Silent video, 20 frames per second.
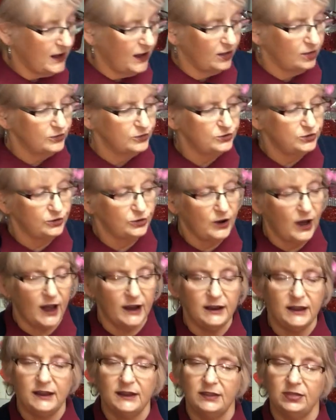colors. They're
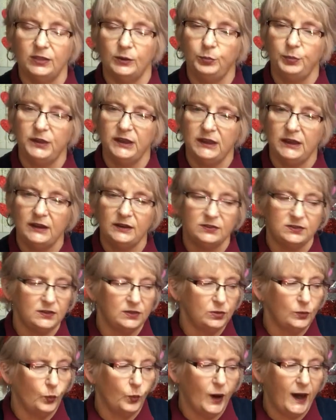kind of in the pinks
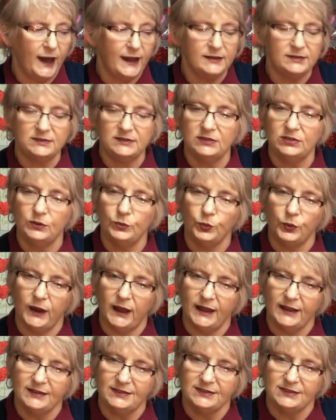and the whites and the
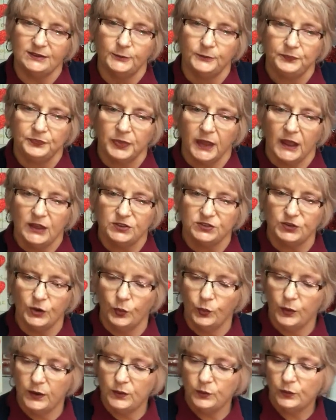reds.
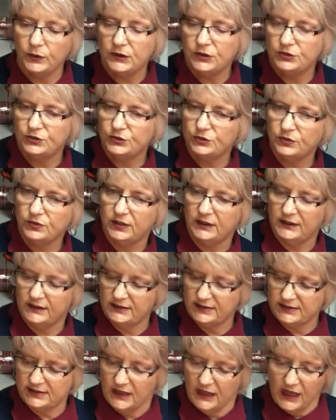So when we do
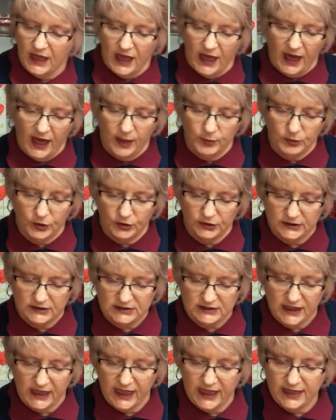this, I'm going
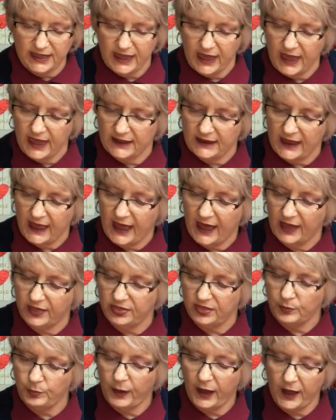to take and
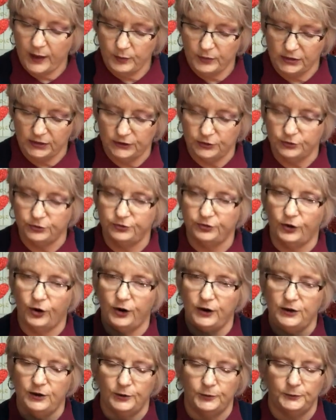add the pipe cleaner
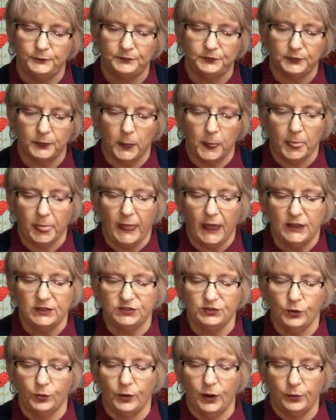for you.
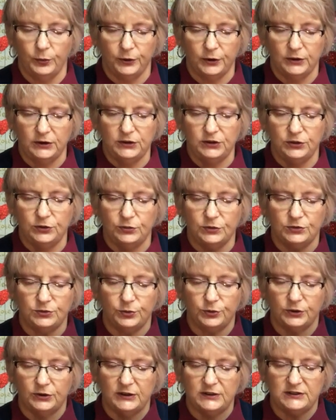So what we're going to do is
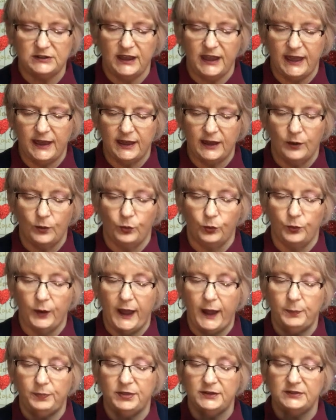we're going to
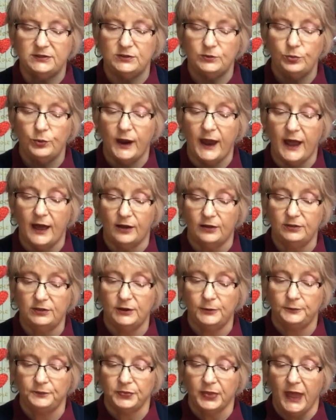wrap this around,
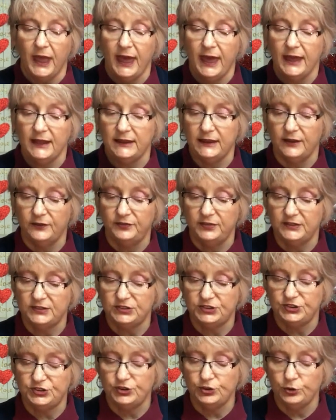and if
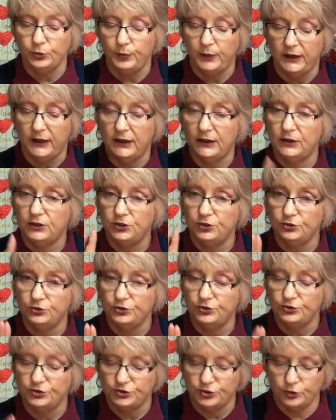it's too big, you
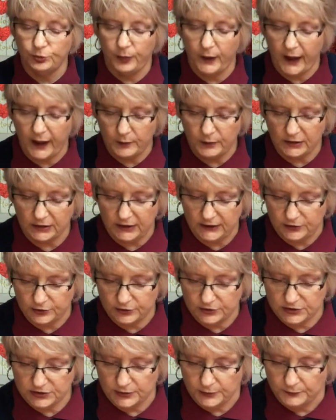use 2 pipe
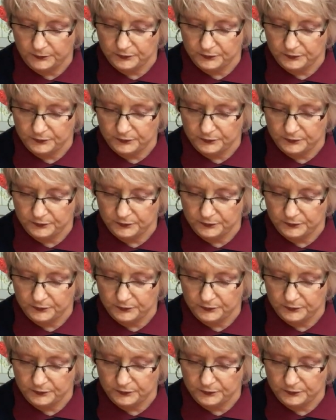cleaners,